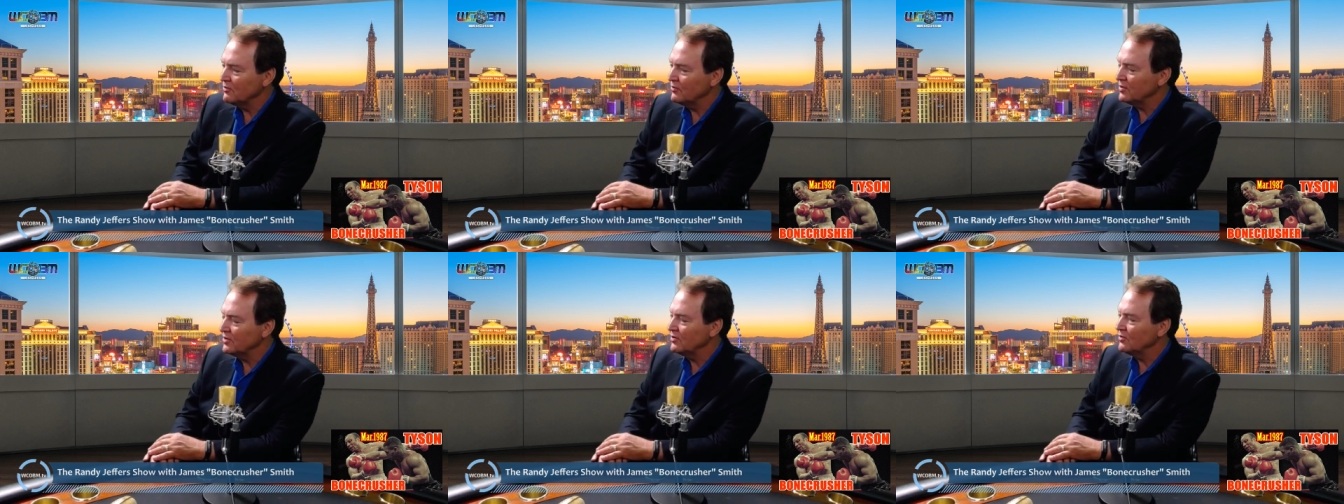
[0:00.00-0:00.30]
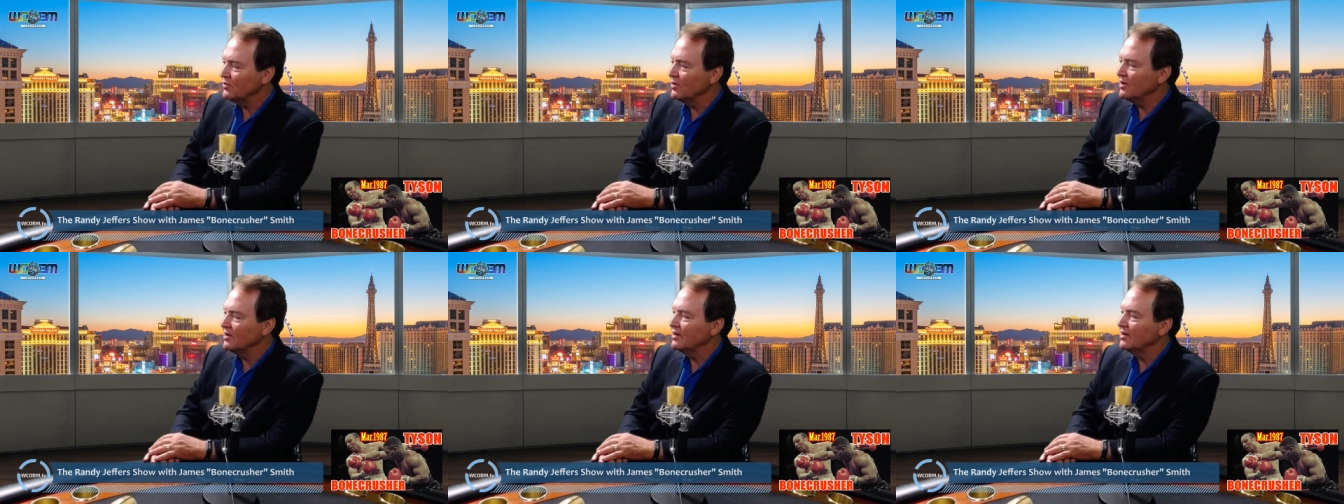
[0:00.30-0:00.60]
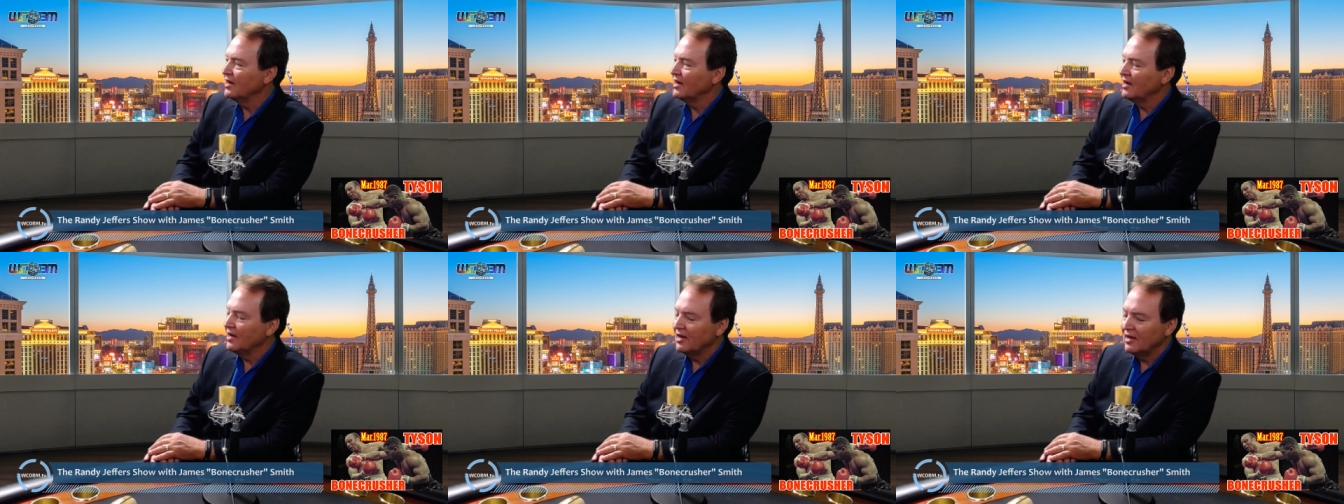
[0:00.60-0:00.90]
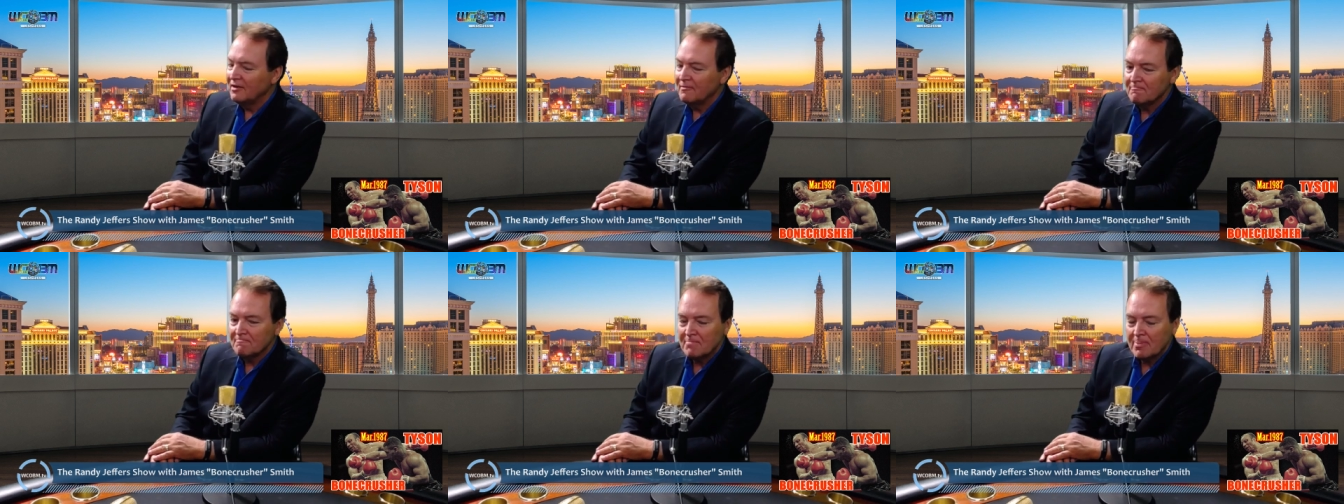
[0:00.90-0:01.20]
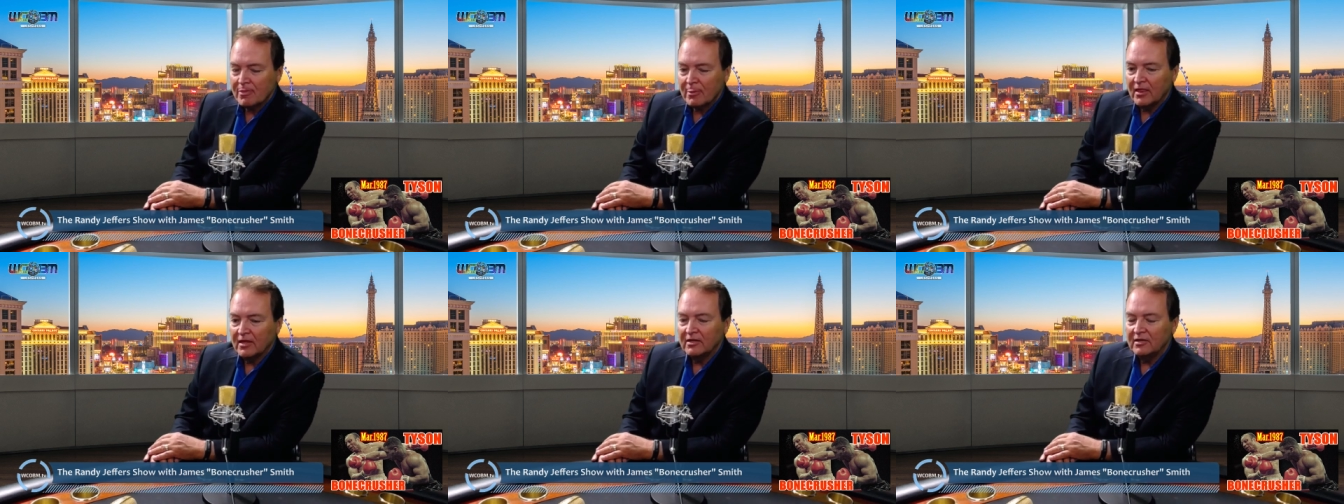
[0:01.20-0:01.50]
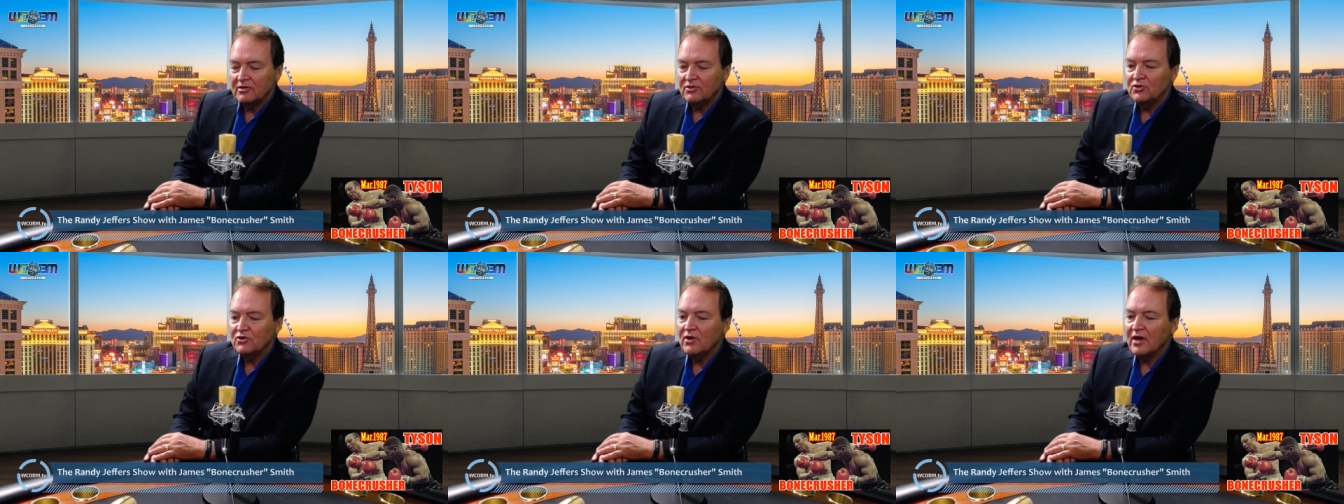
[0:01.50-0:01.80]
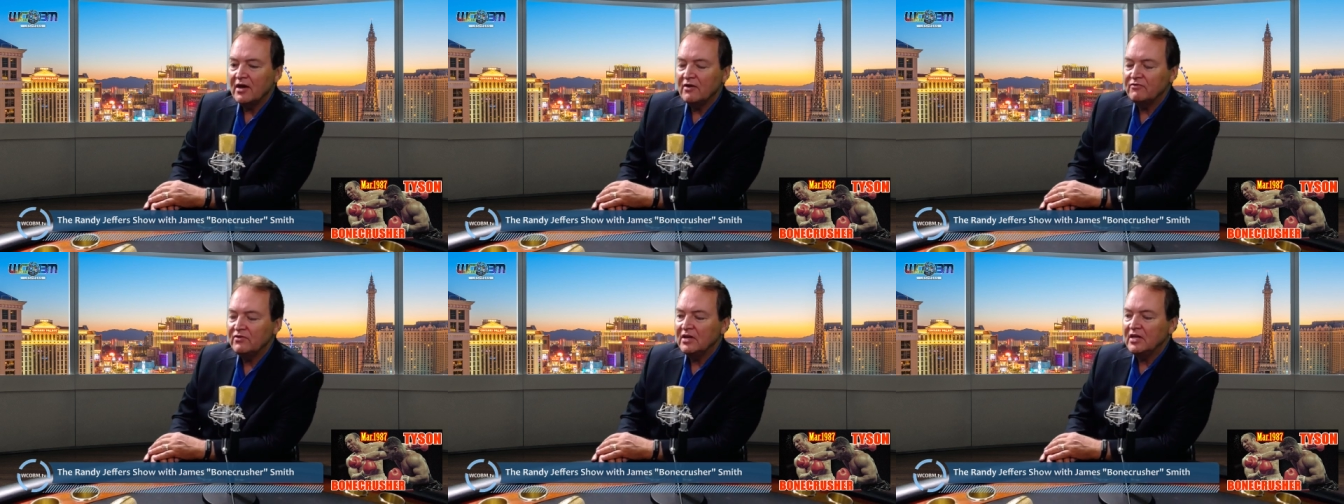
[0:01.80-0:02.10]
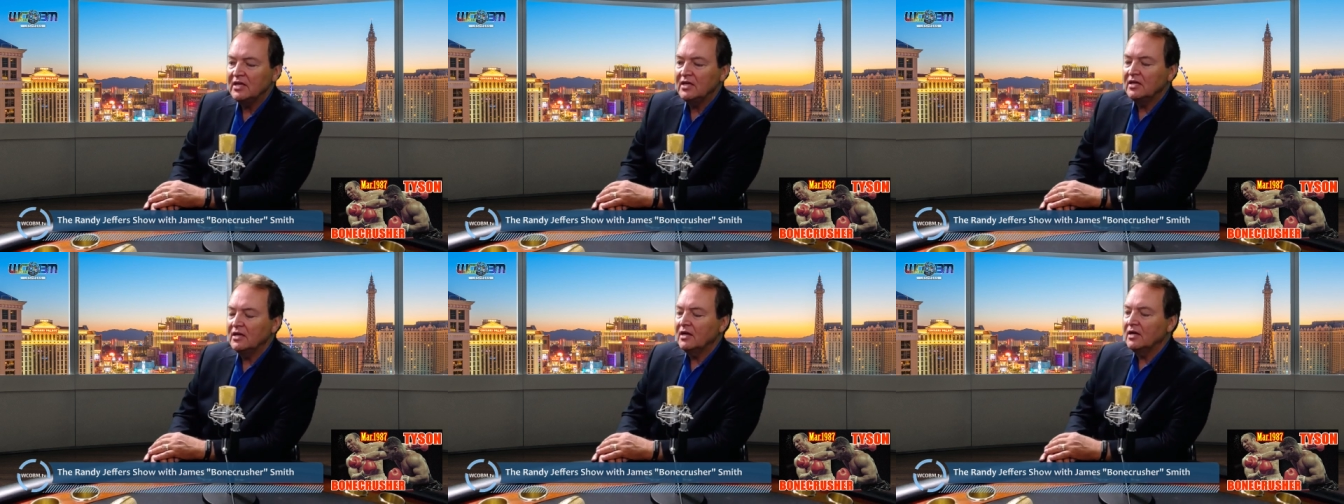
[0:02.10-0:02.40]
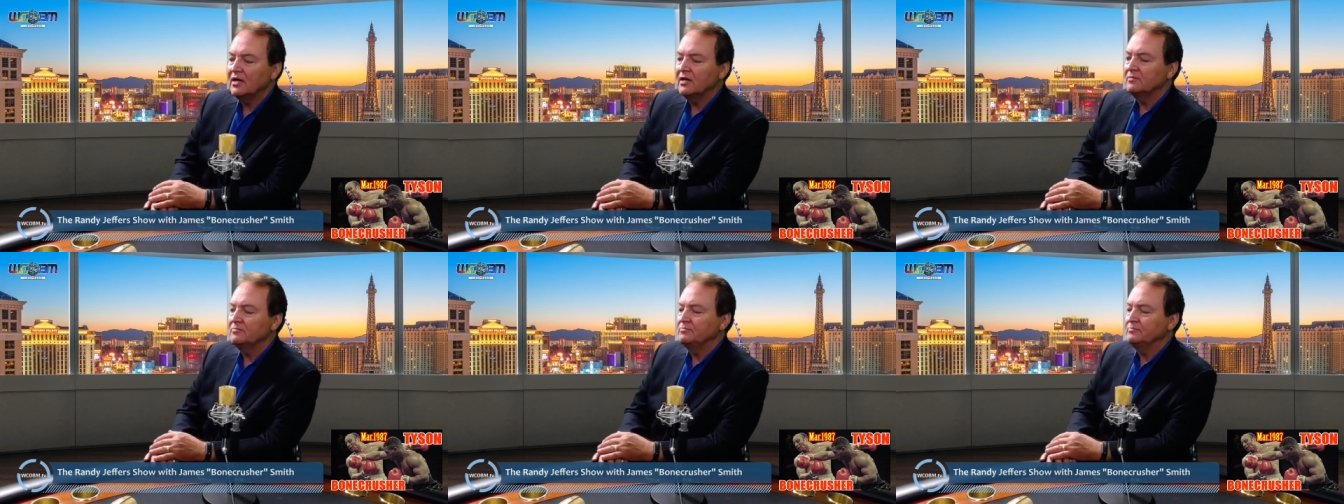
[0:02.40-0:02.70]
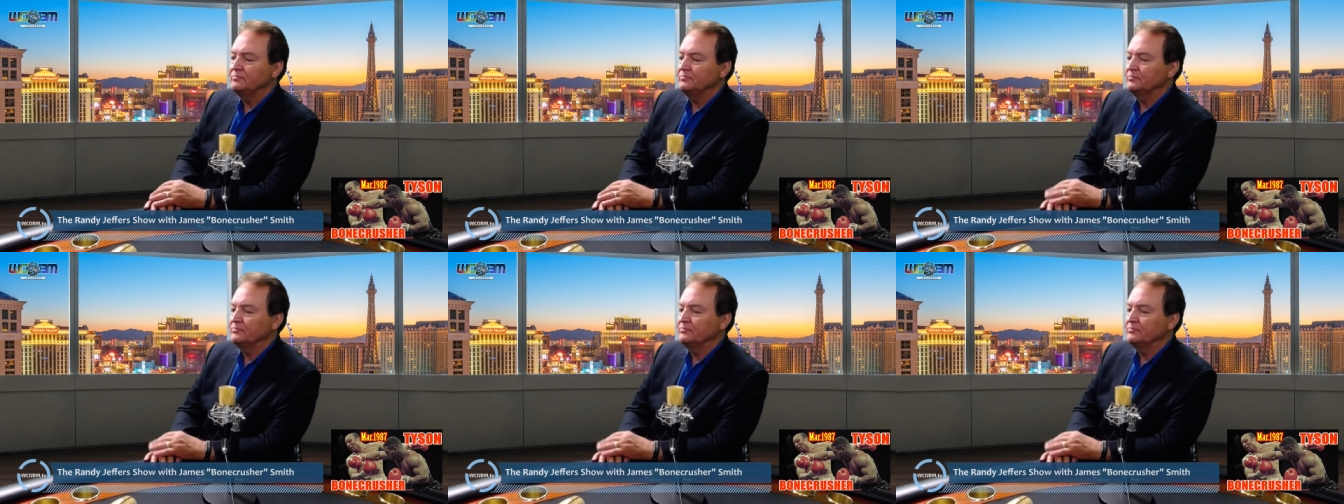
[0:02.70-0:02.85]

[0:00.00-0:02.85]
where you are. Do you have any, we got